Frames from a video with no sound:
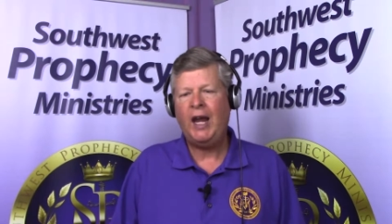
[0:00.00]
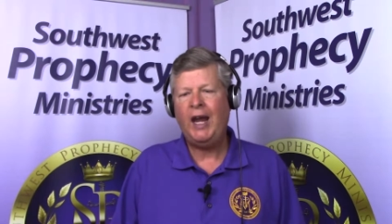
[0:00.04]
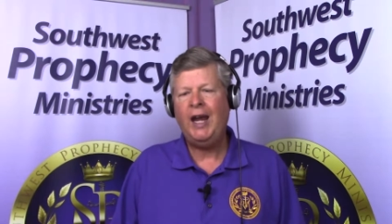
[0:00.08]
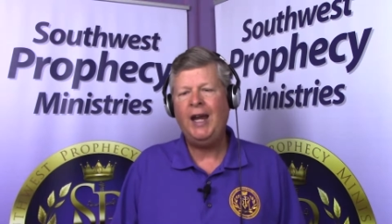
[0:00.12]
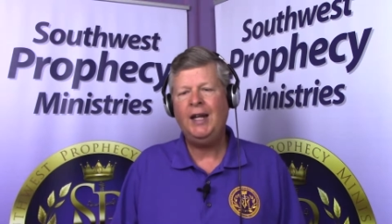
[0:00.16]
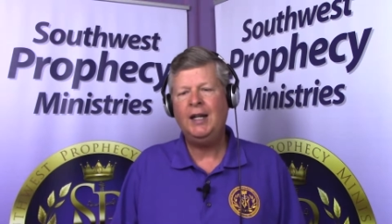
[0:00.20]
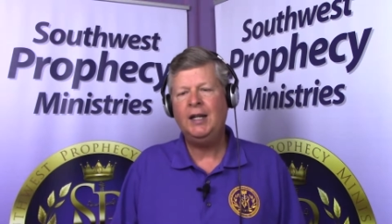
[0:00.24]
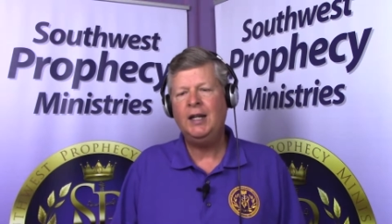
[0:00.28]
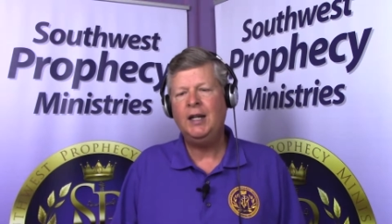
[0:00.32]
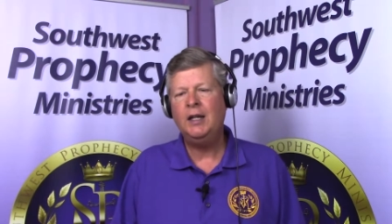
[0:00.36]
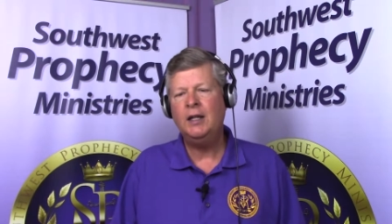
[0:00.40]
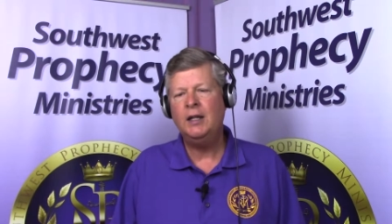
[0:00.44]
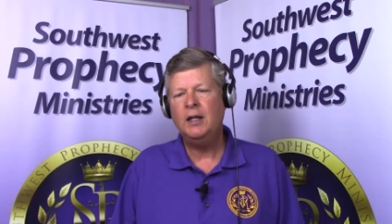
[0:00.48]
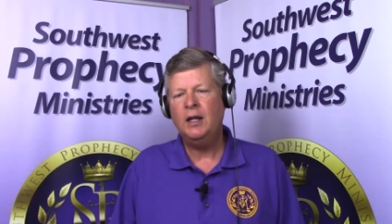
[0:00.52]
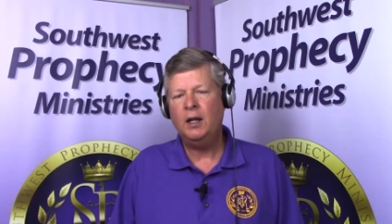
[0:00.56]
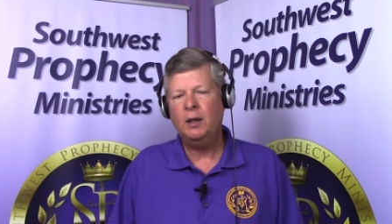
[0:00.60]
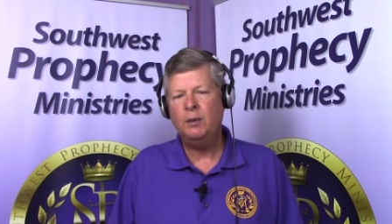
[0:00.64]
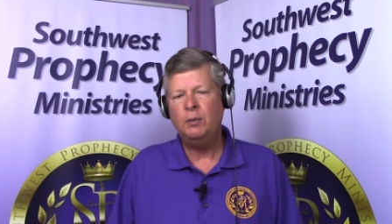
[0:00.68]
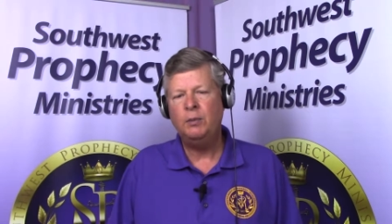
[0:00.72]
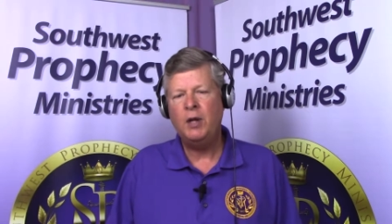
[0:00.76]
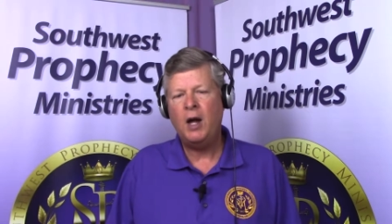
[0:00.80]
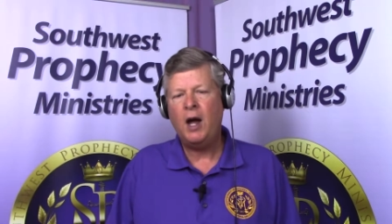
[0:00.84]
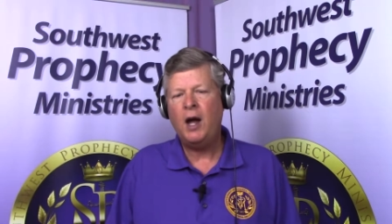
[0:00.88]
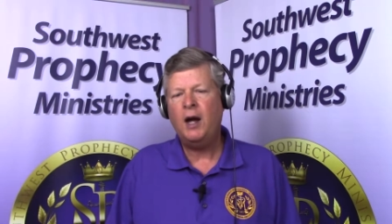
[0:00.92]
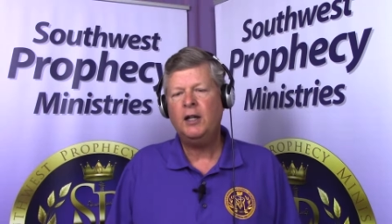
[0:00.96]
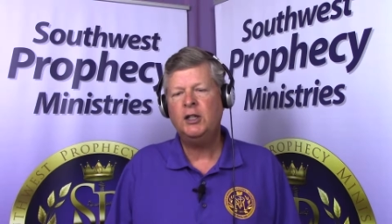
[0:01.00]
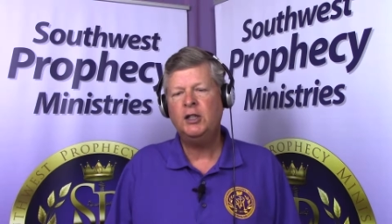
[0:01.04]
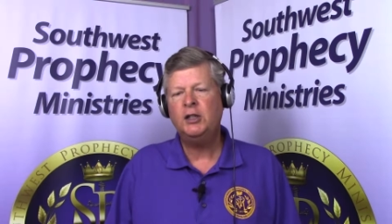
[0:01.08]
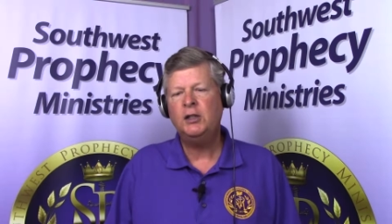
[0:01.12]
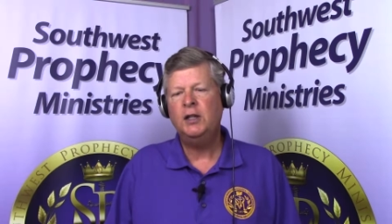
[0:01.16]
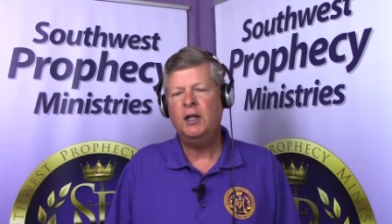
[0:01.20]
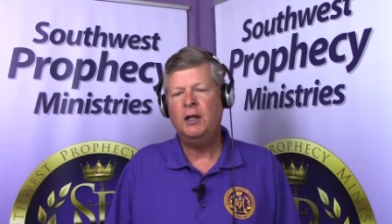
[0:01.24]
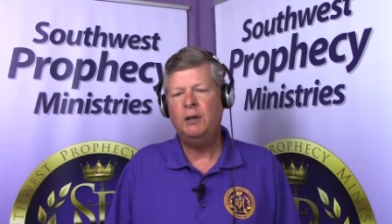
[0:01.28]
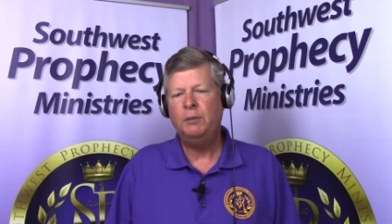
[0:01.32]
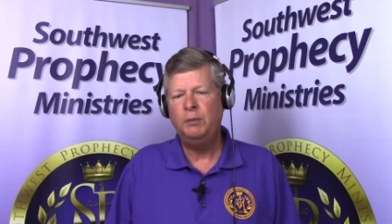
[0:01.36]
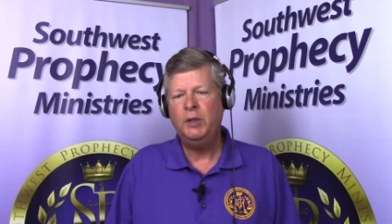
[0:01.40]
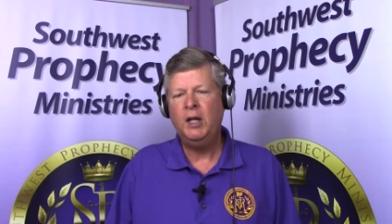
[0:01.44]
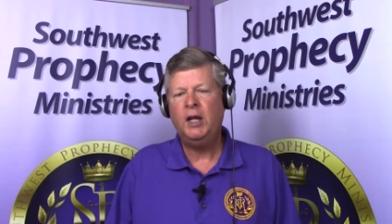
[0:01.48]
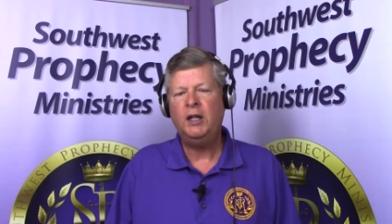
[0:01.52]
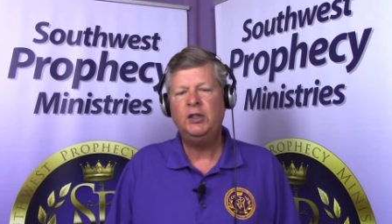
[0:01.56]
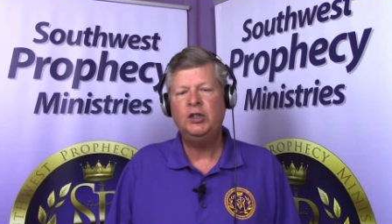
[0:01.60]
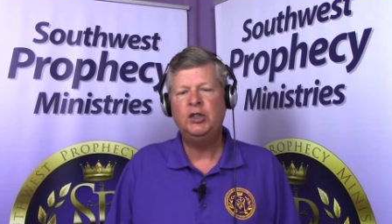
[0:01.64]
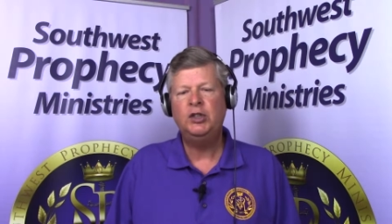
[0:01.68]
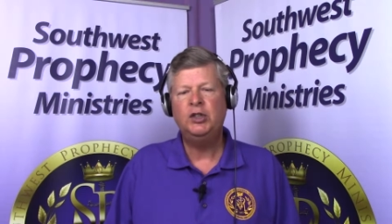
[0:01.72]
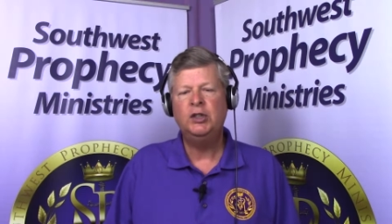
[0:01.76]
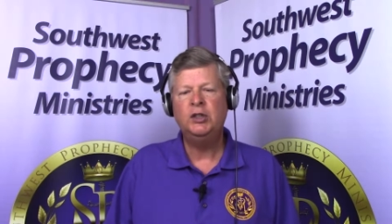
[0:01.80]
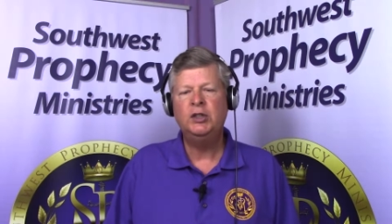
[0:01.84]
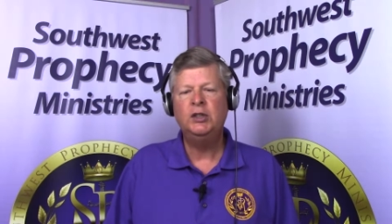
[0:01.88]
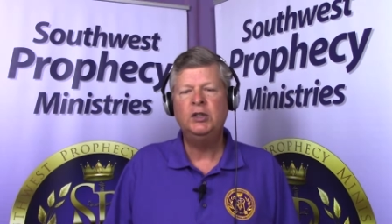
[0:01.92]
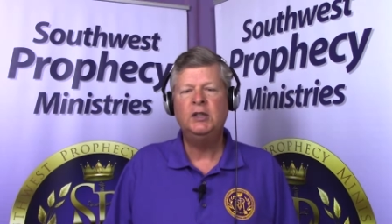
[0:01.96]
alien
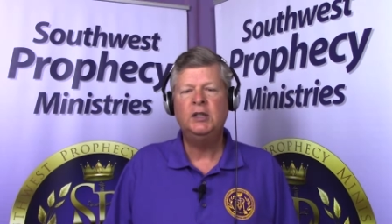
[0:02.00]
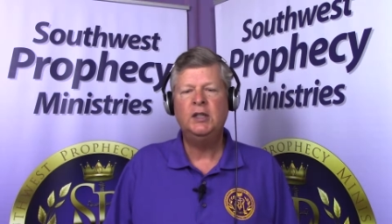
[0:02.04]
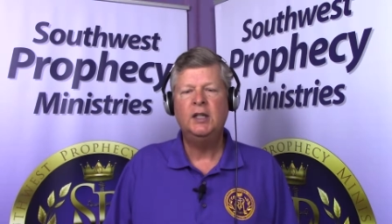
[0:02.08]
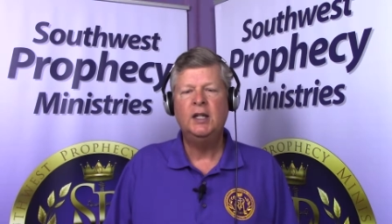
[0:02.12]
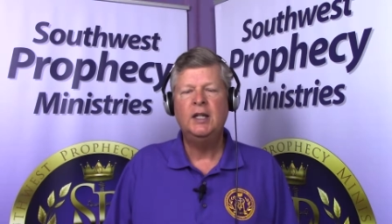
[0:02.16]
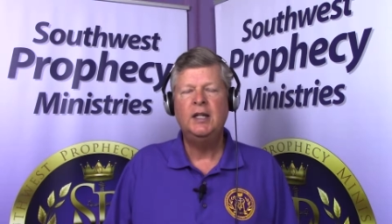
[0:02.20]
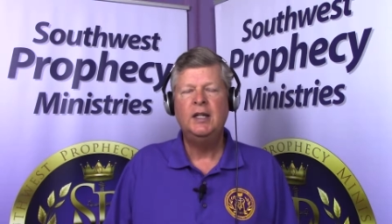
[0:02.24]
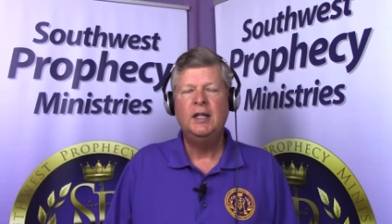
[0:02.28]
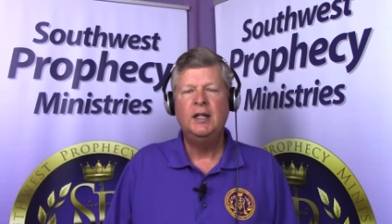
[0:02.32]
abductions,